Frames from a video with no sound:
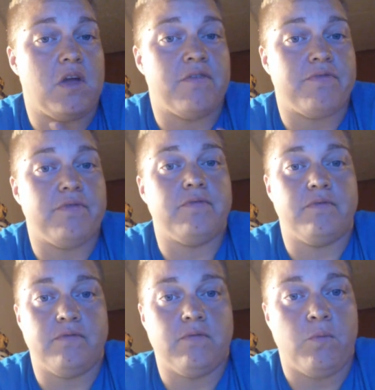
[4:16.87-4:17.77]
if
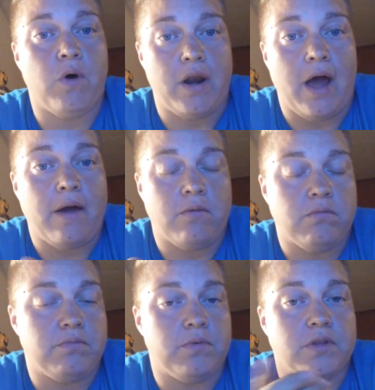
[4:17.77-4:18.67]
what
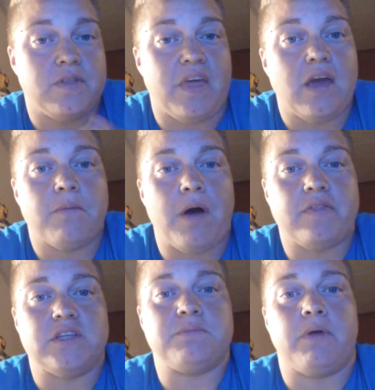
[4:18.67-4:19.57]
I would think
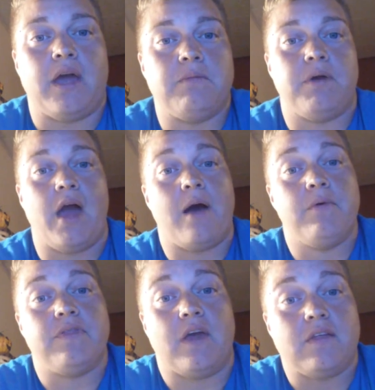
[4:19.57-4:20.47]
about this Plan B, I
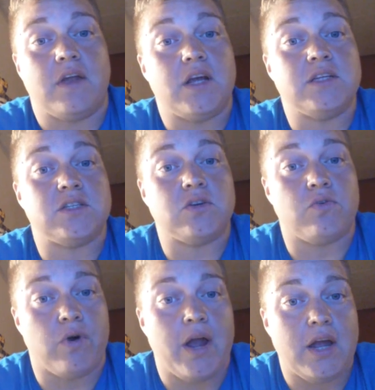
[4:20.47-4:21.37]
would think that it is
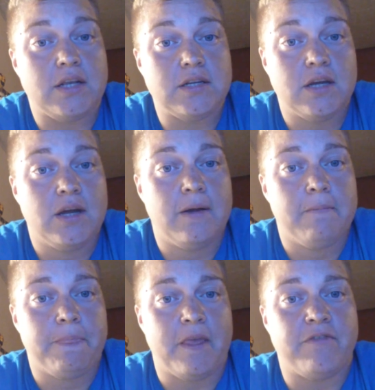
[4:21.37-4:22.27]
great
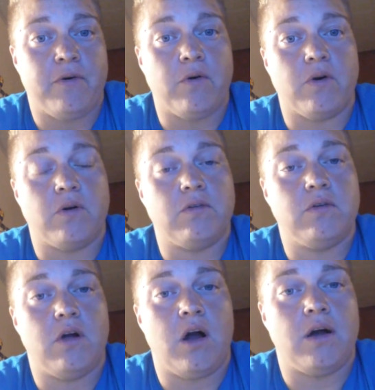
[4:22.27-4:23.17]
for
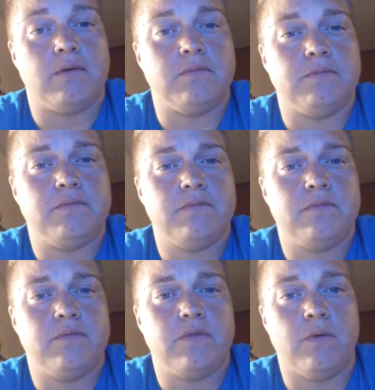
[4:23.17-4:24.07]

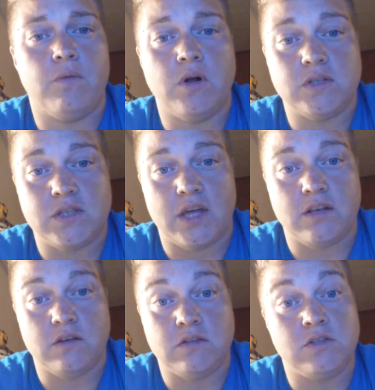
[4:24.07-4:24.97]
the ones
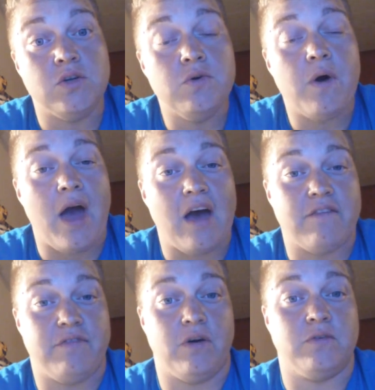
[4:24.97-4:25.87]
that do
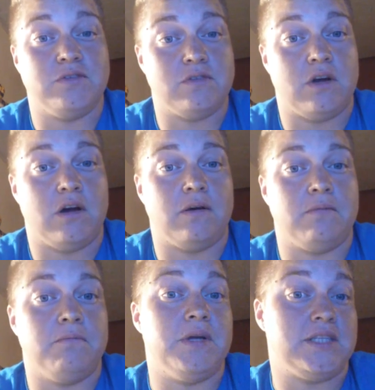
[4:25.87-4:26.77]
have those
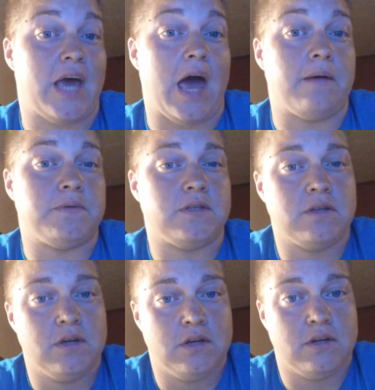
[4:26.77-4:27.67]

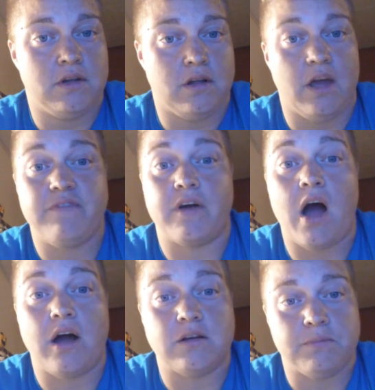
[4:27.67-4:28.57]
mishaps if a
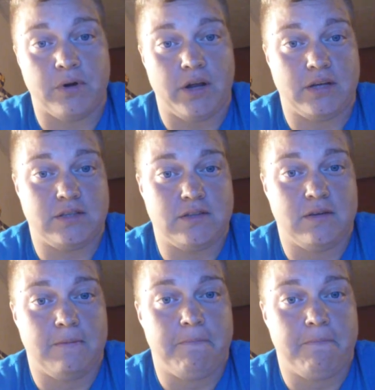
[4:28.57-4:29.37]
condom breaks.